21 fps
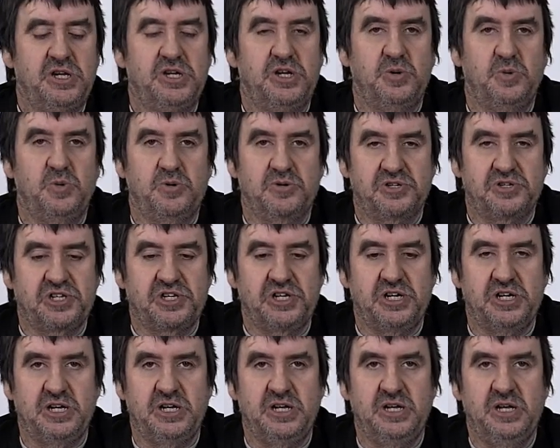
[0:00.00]
you will
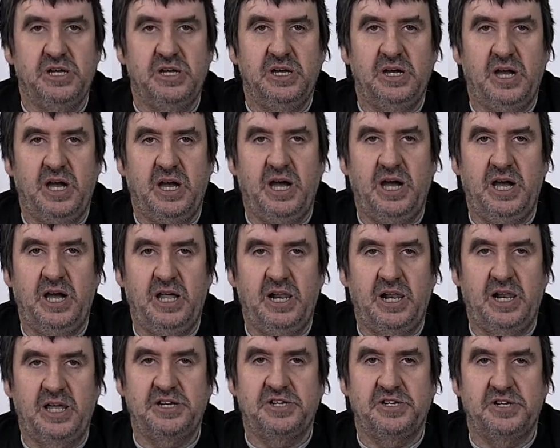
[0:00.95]
see
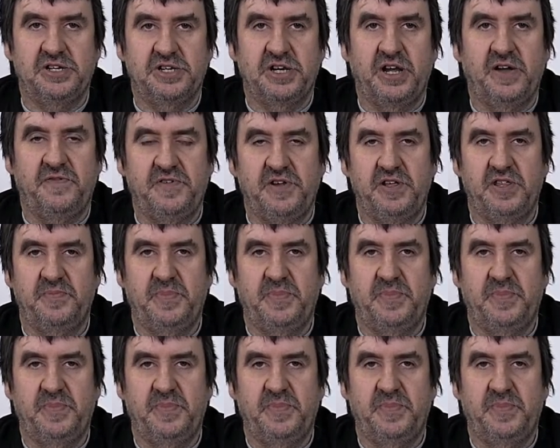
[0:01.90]
letters after